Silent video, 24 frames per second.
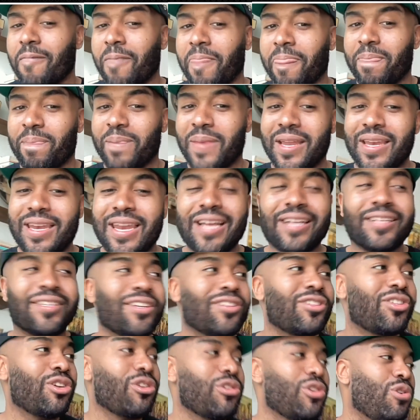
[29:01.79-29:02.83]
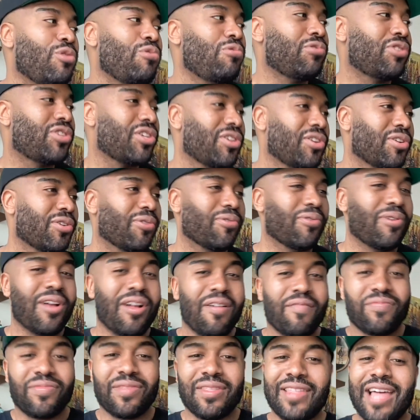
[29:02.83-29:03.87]
The Knicks are delusional.
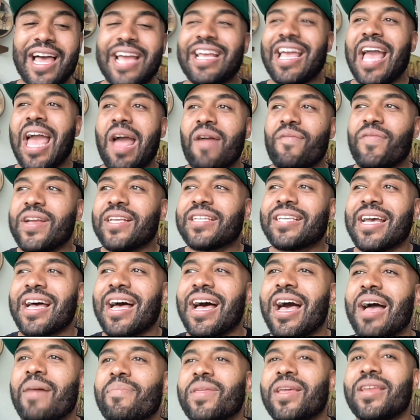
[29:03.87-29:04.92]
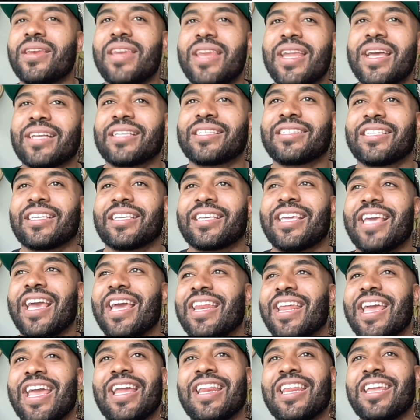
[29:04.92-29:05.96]
Like every time the Knicks get
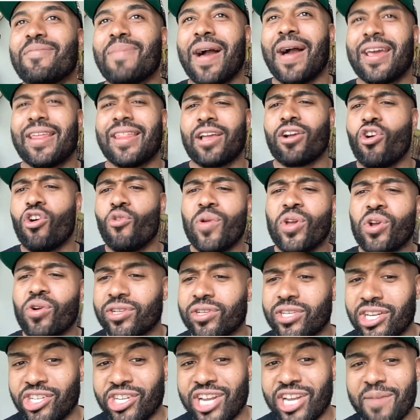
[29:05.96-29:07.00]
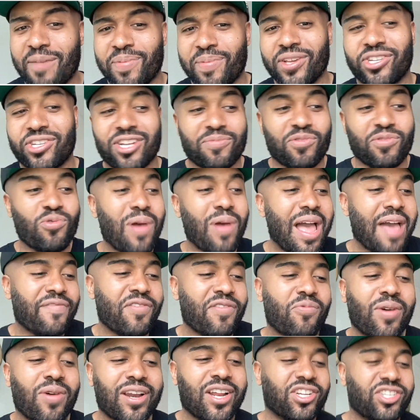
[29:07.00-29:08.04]
anybody, like, oh, we going to the championship. You
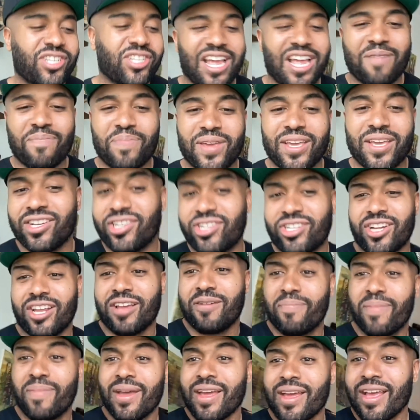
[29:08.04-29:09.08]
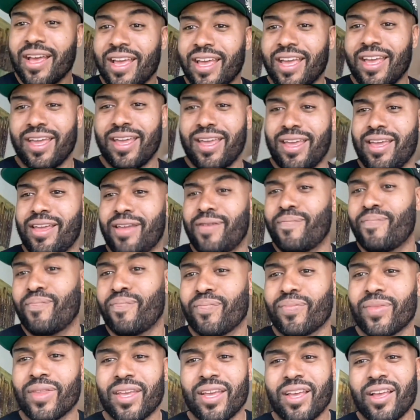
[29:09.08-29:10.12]
haven't won a championship
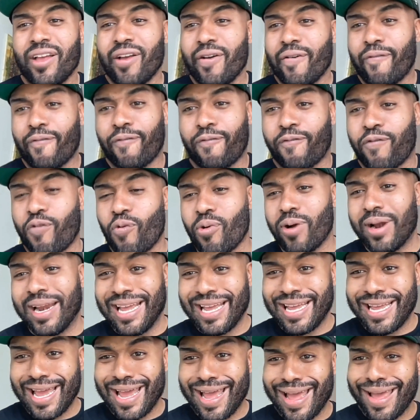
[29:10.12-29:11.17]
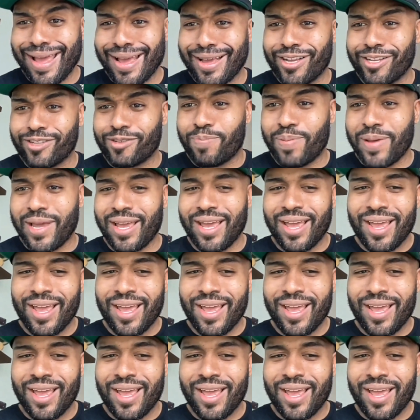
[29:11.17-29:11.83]
in 40 years, B.